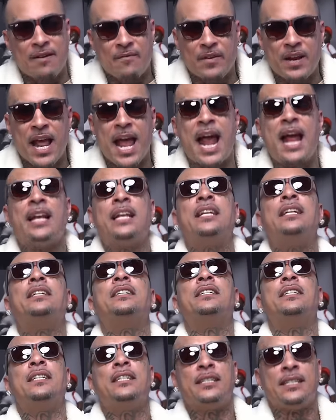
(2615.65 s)
Haney
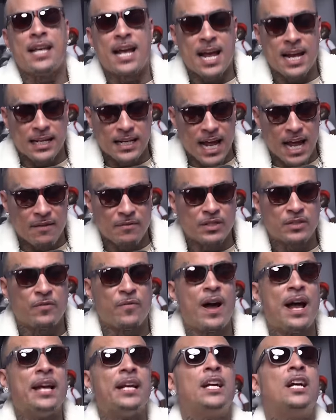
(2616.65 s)
Tank Davis
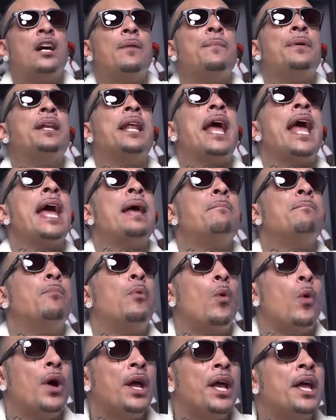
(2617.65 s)
fight coming, and
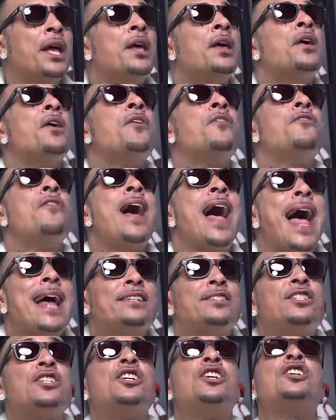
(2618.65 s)
boy,
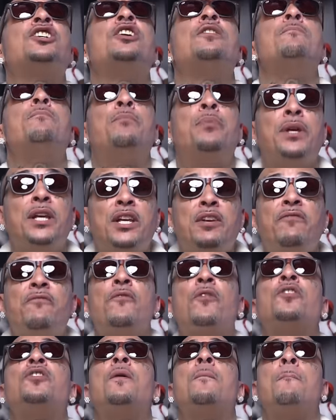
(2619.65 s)
that's gonna be
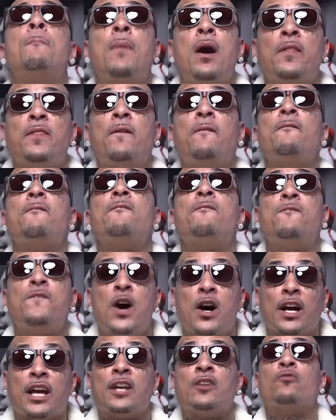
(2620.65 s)
for the
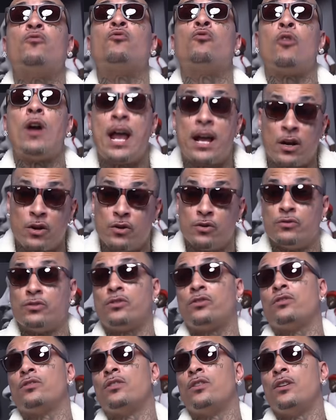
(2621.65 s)
motherfucking
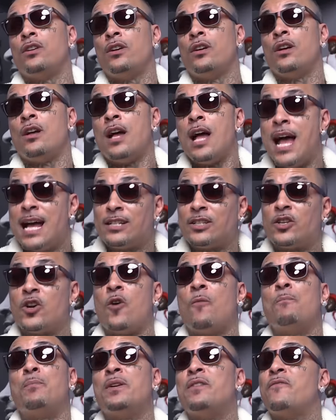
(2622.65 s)
records. That's gonna
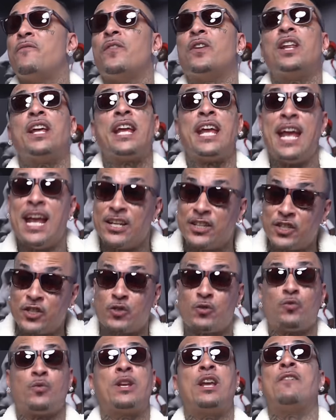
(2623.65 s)
be for the
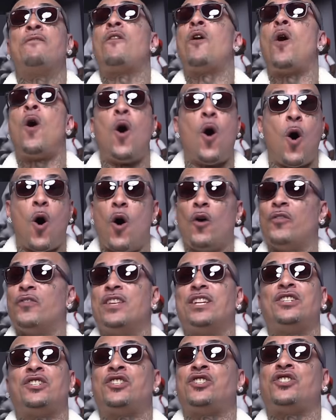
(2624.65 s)
history of all
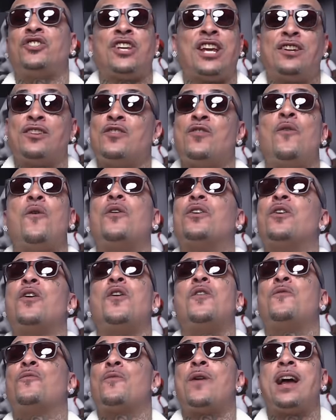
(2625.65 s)
this shit going
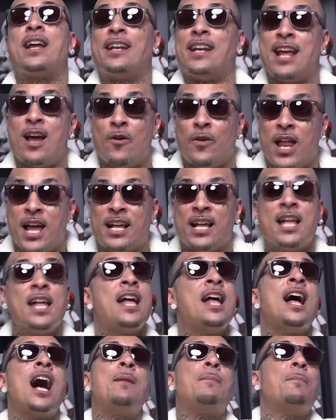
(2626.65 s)
on right now. Like,
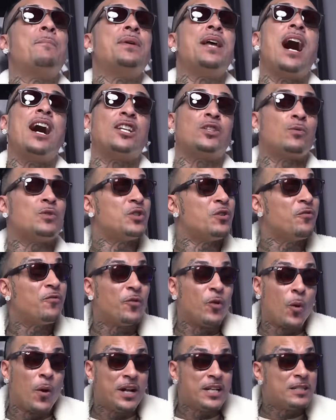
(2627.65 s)
I'm gonna be honest with you,
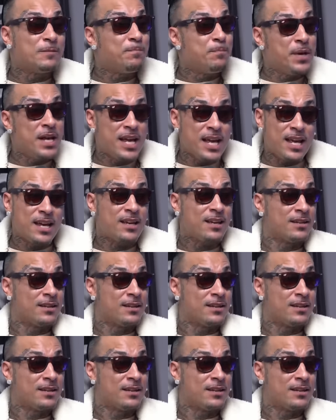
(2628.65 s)
Floyd's big,